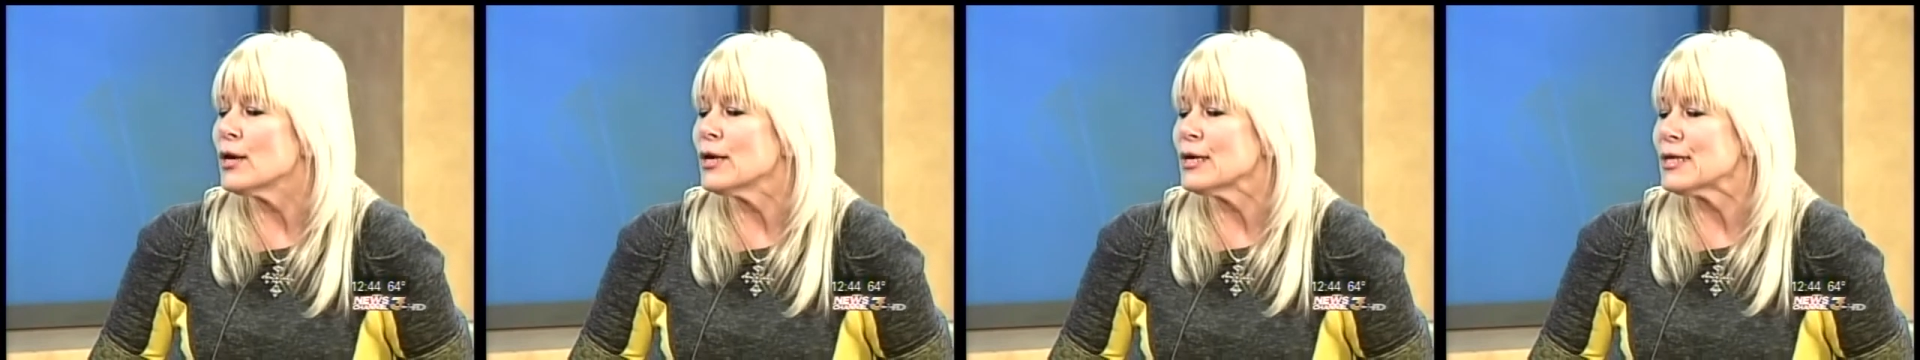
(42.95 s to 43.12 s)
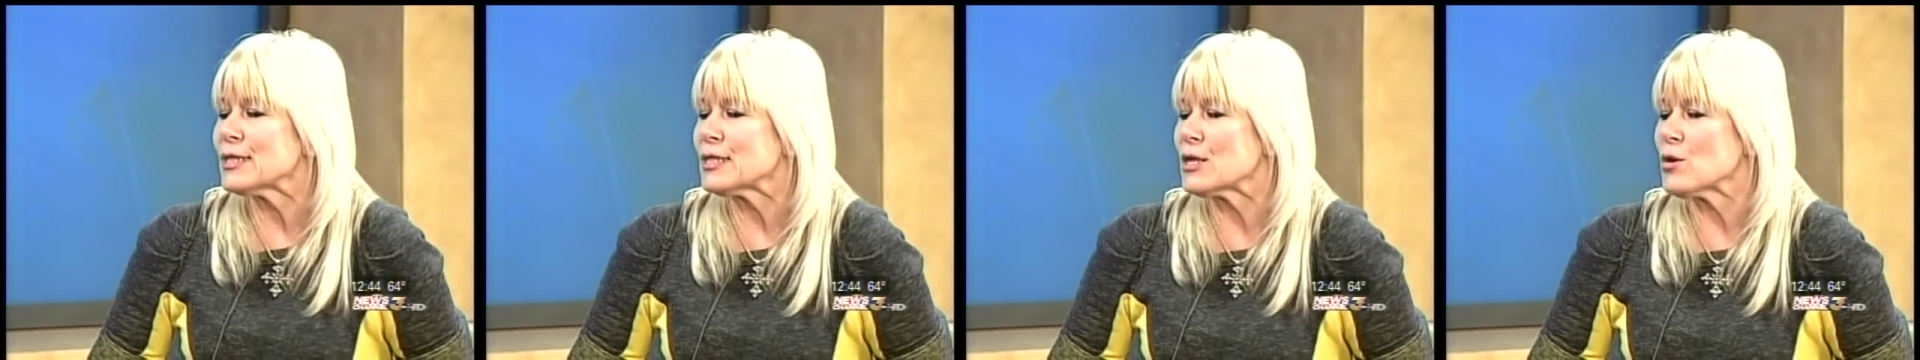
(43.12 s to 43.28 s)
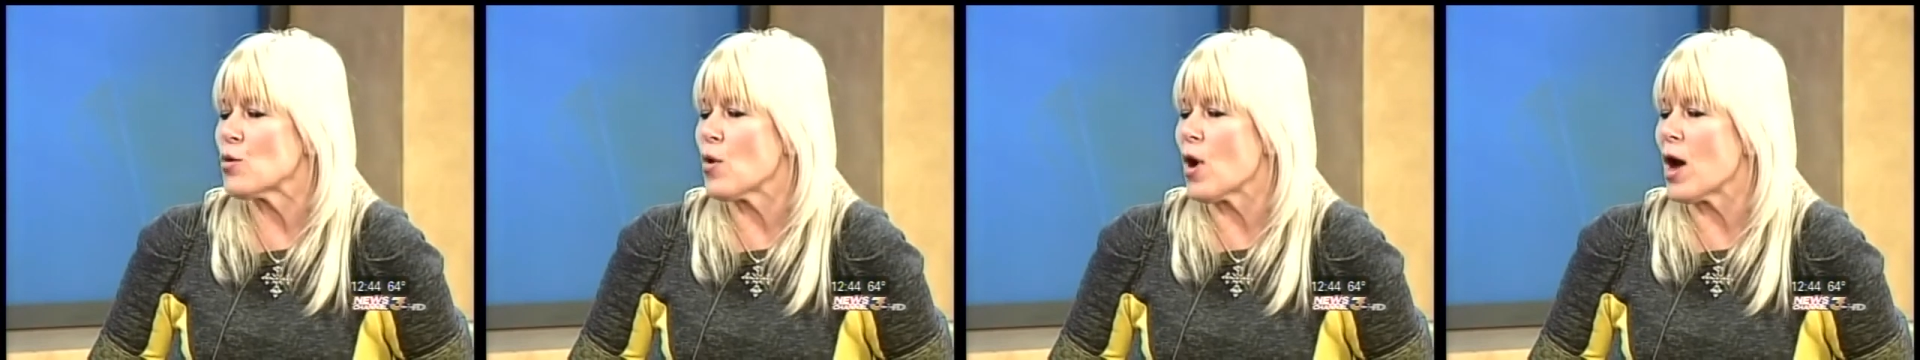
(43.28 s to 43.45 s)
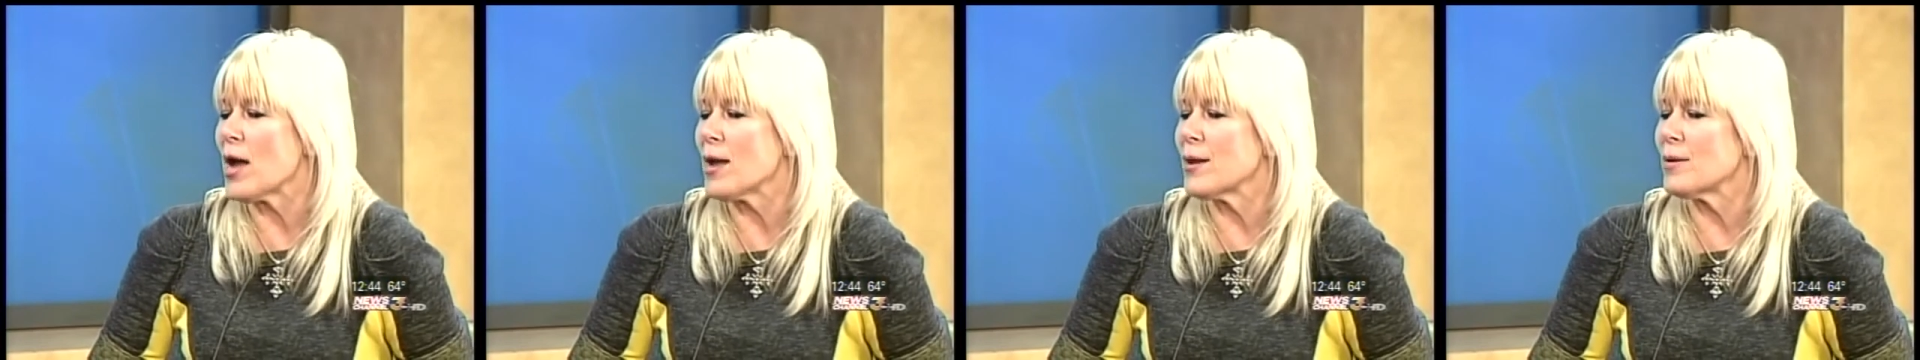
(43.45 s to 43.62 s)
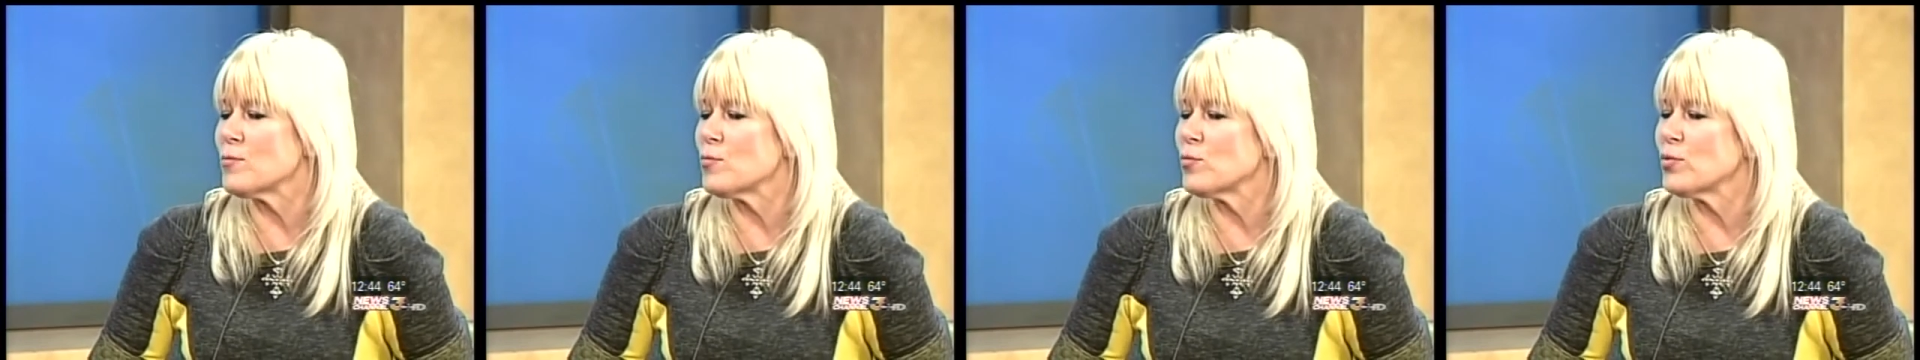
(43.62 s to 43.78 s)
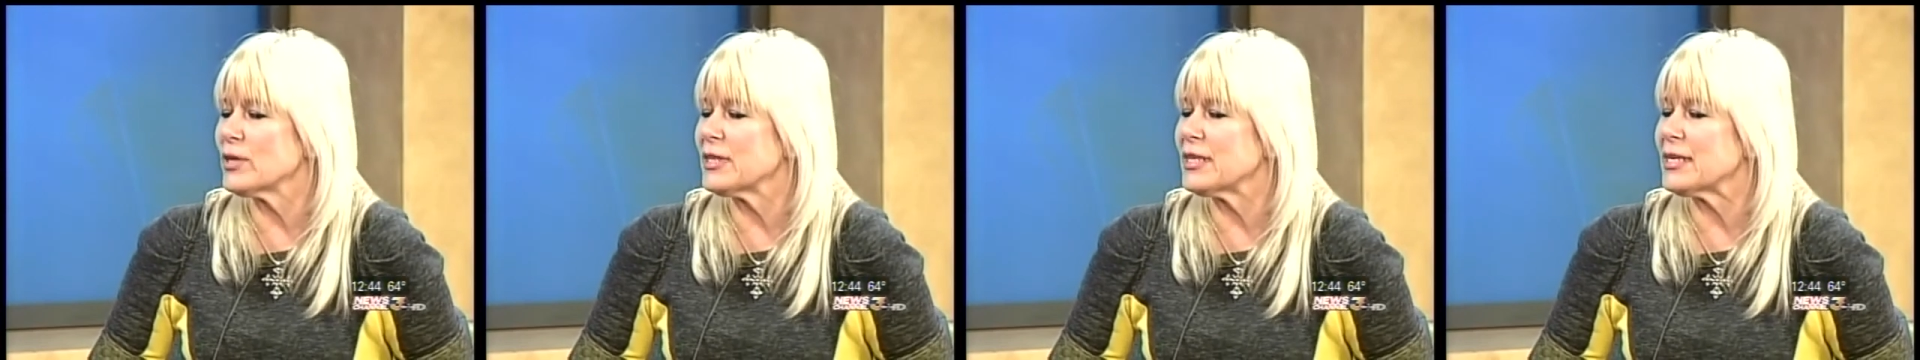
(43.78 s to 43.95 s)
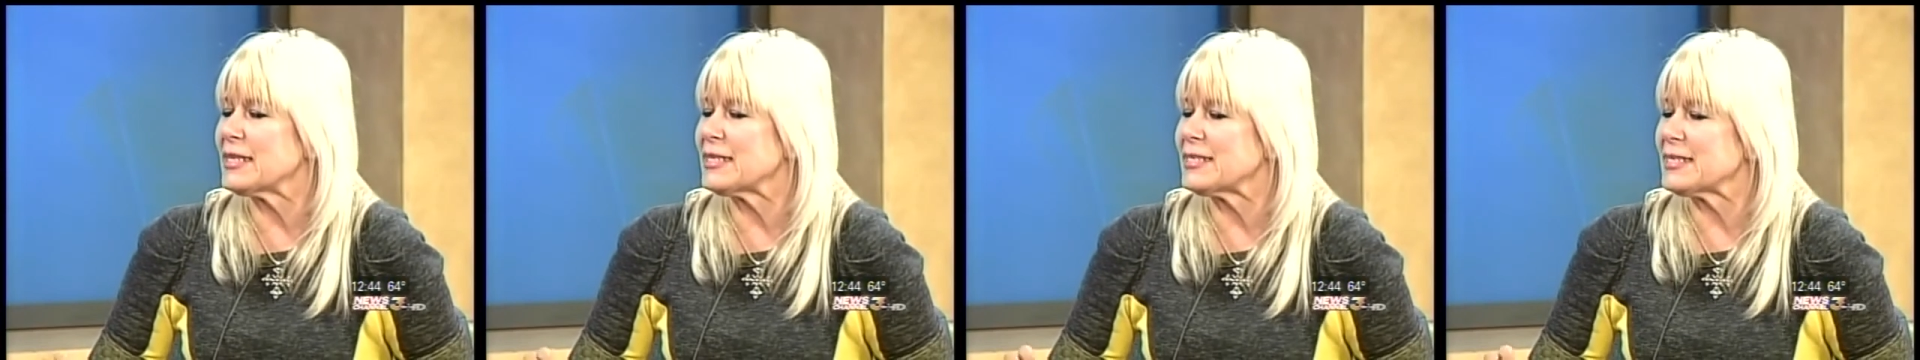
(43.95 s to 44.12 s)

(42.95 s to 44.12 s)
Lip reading: So I'm really